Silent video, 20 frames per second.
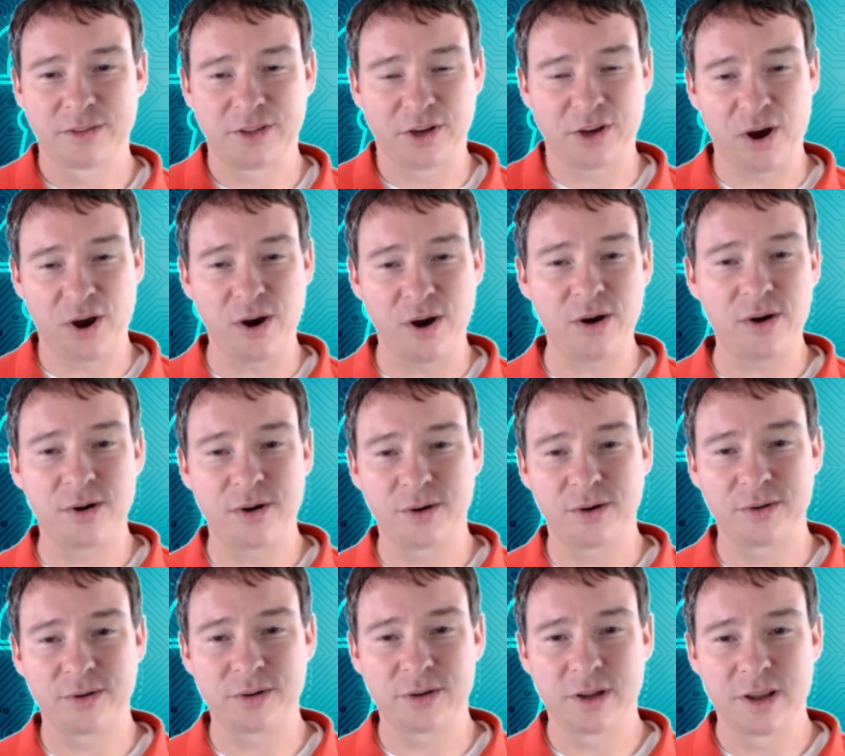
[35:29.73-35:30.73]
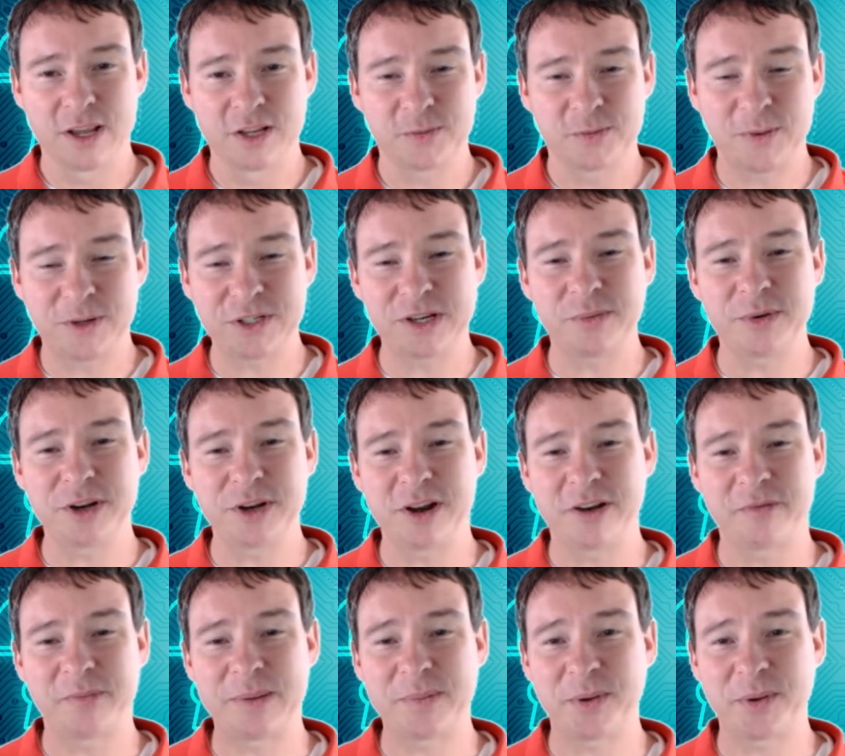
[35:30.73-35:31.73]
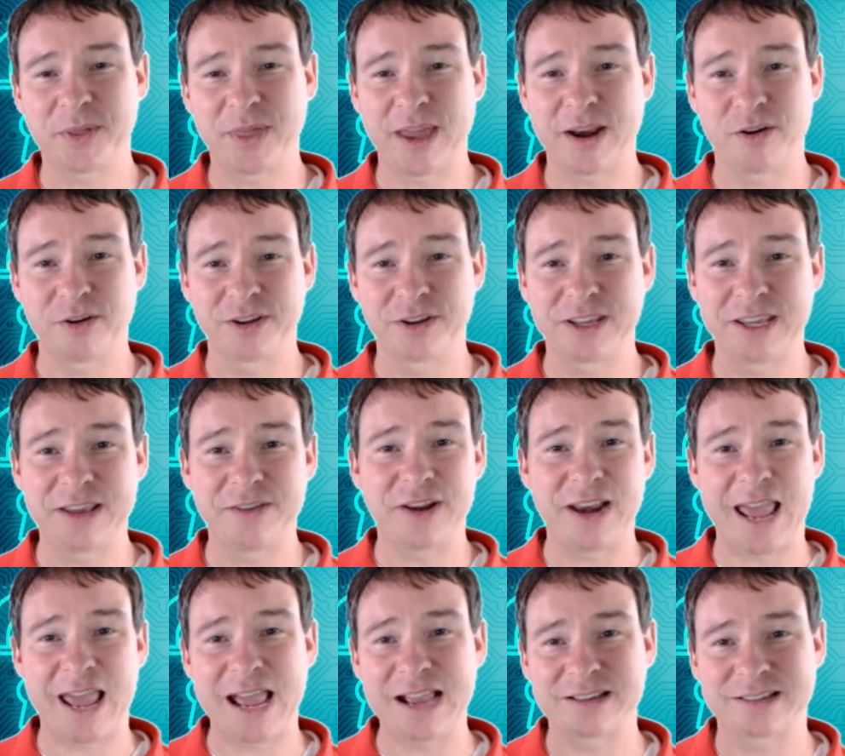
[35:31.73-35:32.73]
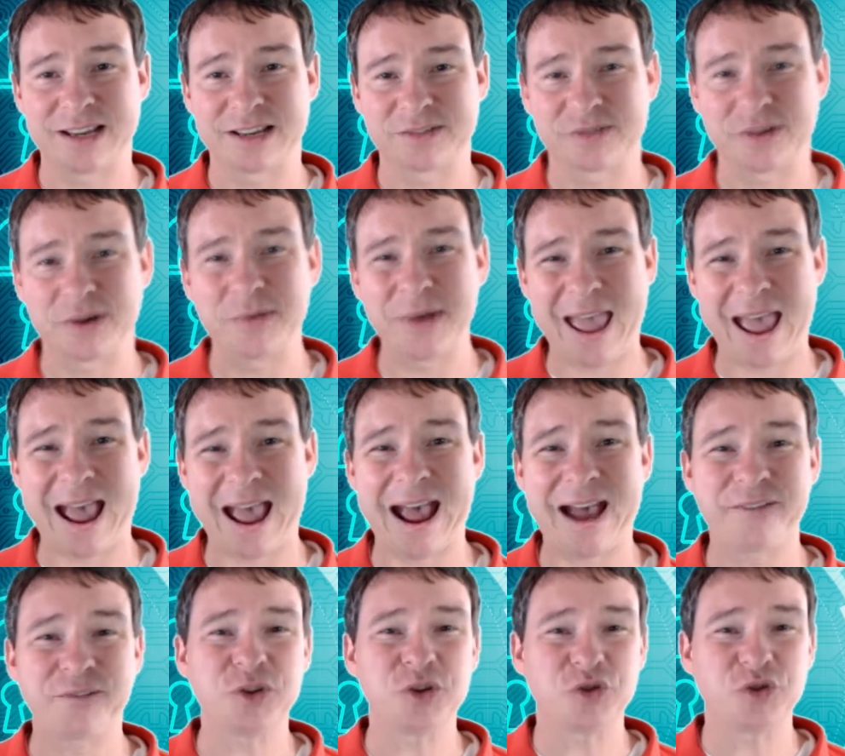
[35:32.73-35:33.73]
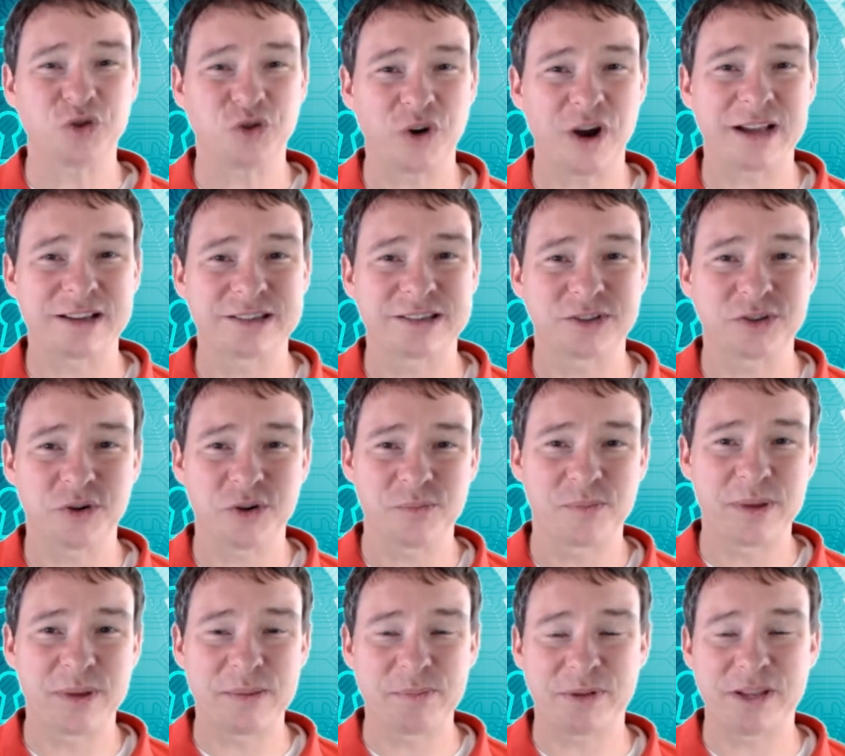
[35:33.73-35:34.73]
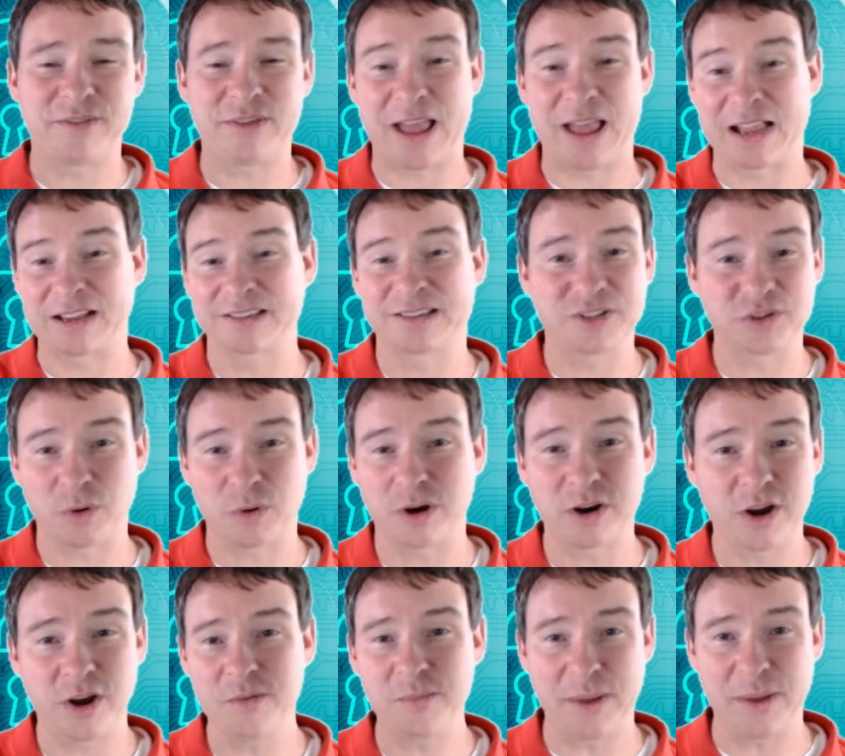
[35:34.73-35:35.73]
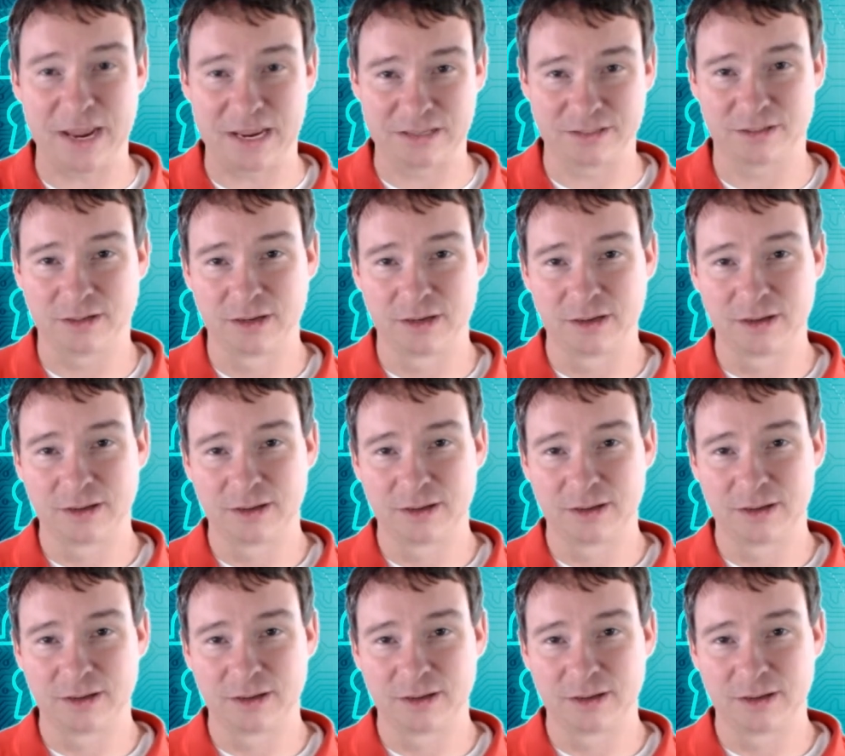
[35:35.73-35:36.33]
the code, especially when you have people that are given access, right? We have to trust certain people that have access to our code base.